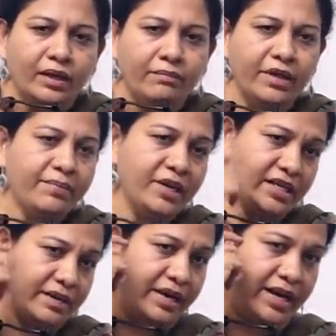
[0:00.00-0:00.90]
People
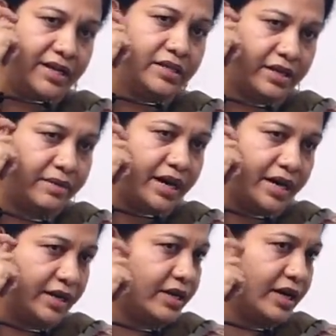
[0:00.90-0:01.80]
demand,
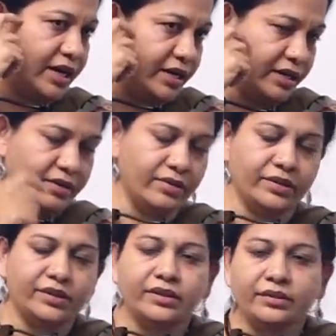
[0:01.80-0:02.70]
demand, underline in
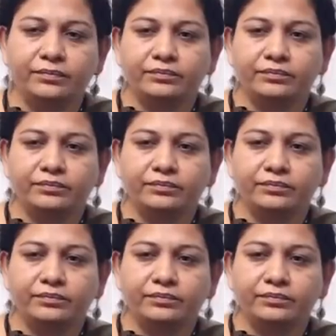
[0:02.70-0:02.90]
quotes.